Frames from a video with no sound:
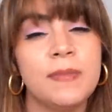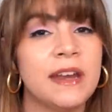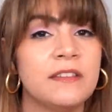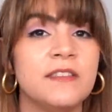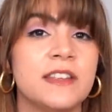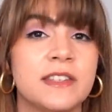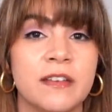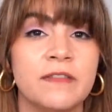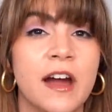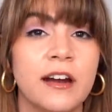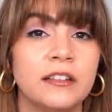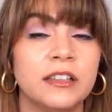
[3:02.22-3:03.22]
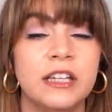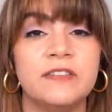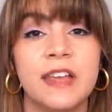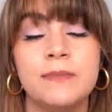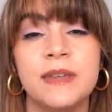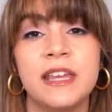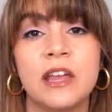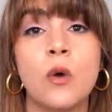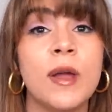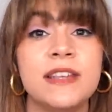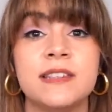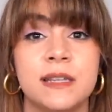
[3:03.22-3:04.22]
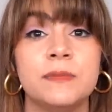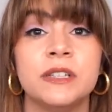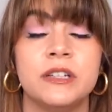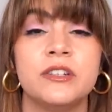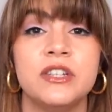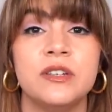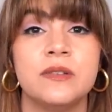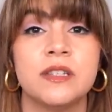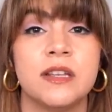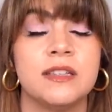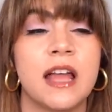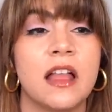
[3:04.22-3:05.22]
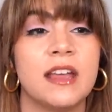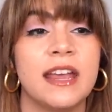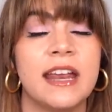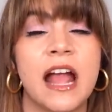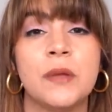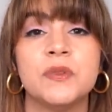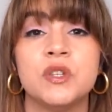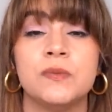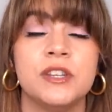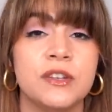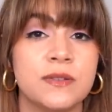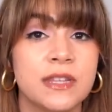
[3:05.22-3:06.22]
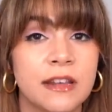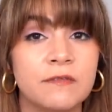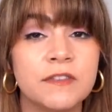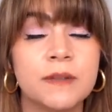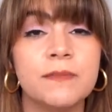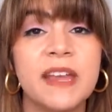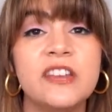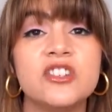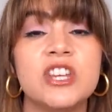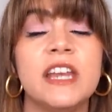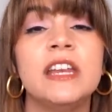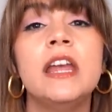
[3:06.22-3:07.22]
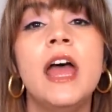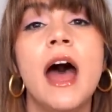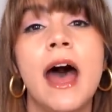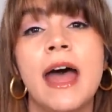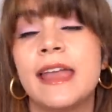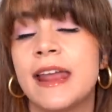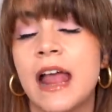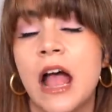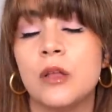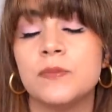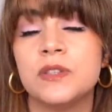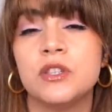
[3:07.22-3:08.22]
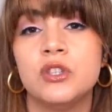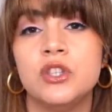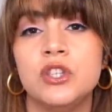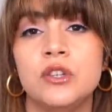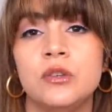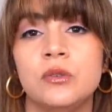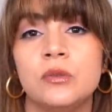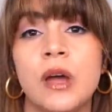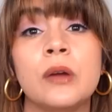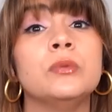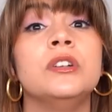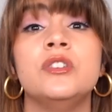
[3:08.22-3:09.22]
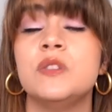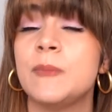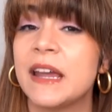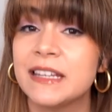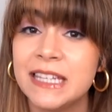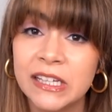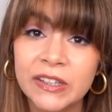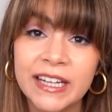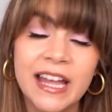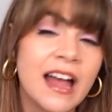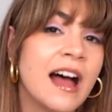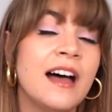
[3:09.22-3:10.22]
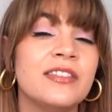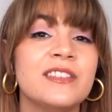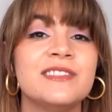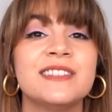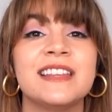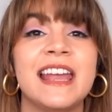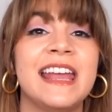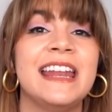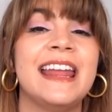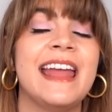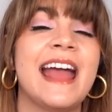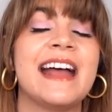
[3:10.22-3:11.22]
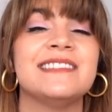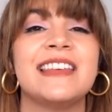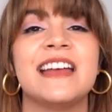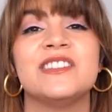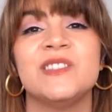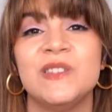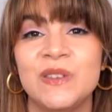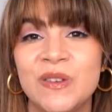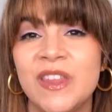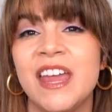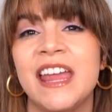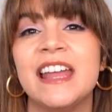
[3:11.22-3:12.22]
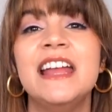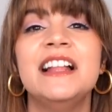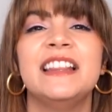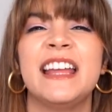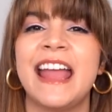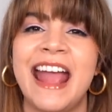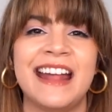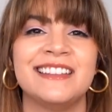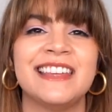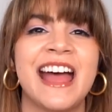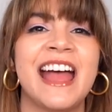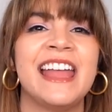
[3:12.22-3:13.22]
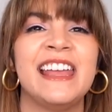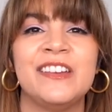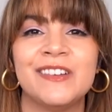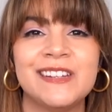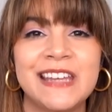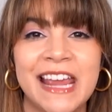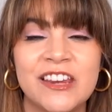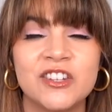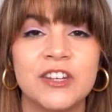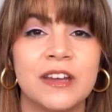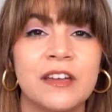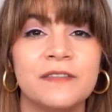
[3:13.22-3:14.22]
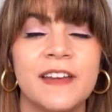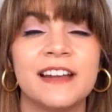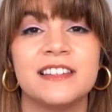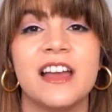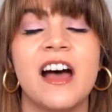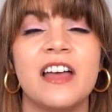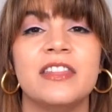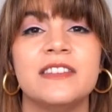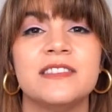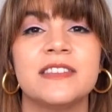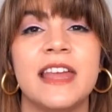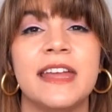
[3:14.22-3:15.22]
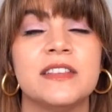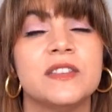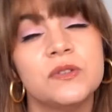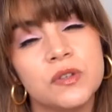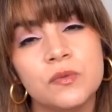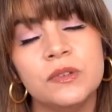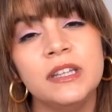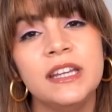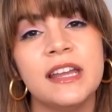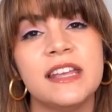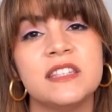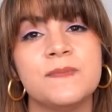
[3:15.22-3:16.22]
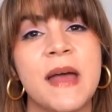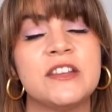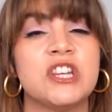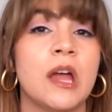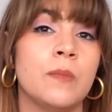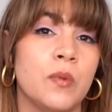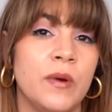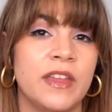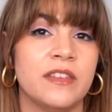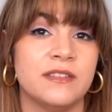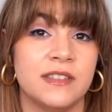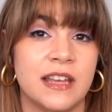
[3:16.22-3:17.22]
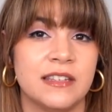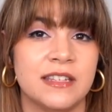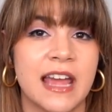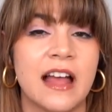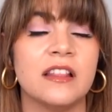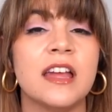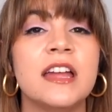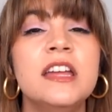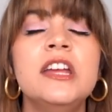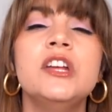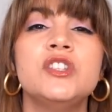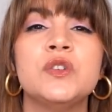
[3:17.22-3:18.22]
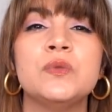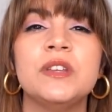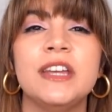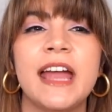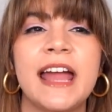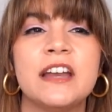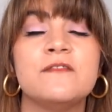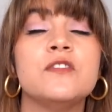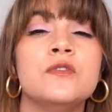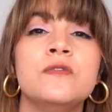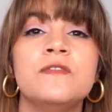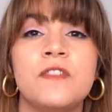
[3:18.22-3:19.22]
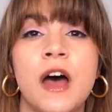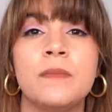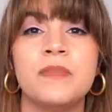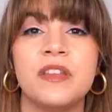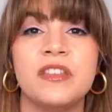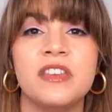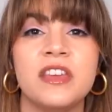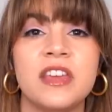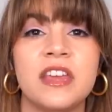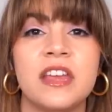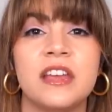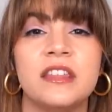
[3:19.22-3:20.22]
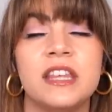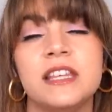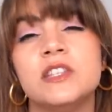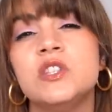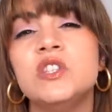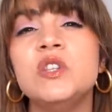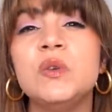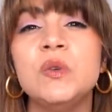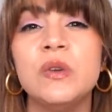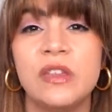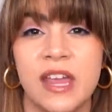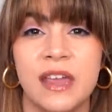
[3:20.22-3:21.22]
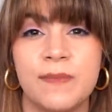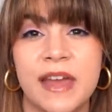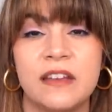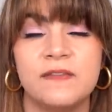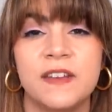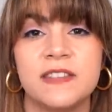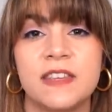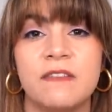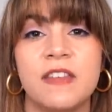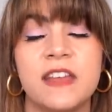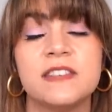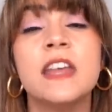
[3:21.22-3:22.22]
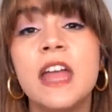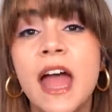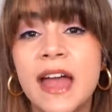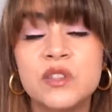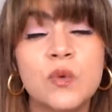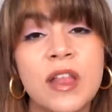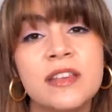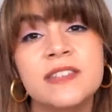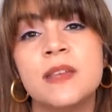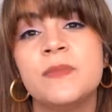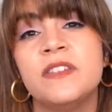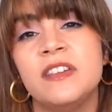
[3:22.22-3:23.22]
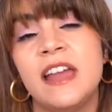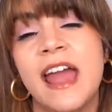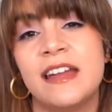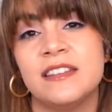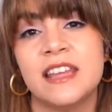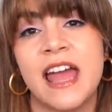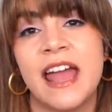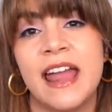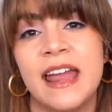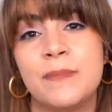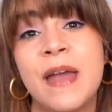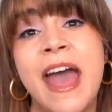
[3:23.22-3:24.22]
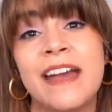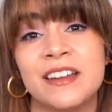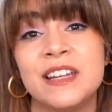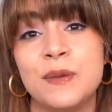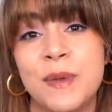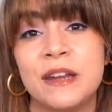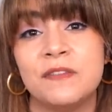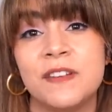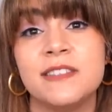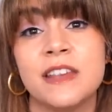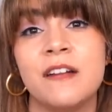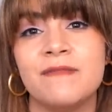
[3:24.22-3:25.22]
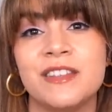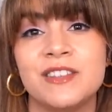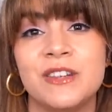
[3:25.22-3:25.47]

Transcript: benefits of heartleaf can be quite similar to Centella. It helps to reduce inflammation, uh, it helps to uh, reduce bacteria on the skin, it has that soothing, like anti irritation effect on the skin. So it's a really nice match up with Centella to really kind of oomph up the, the soothing benefits of this, as well as some of the anti acne benefits of this